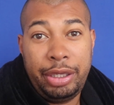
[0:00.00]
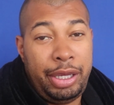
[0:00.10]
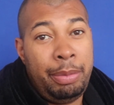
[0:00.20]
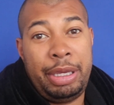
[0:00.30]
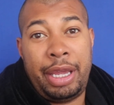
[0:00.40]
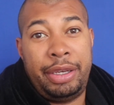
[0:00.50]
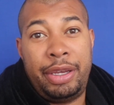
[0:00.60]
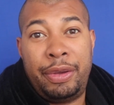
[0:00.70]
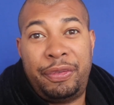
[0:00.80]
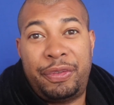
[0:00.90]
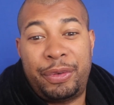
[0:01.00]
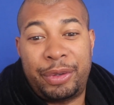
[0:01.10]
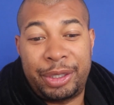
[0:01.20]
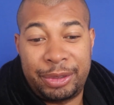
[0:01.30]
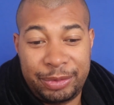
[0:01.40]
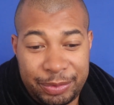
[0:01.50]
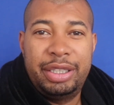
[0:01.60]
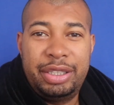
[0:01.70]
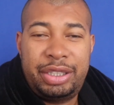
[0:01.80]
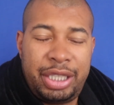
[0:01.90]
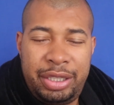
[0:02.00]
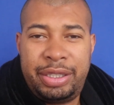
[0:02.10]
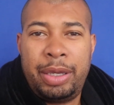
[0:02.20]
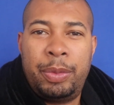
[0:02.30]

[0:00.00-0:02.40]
Kimmy ain't here for it. She said,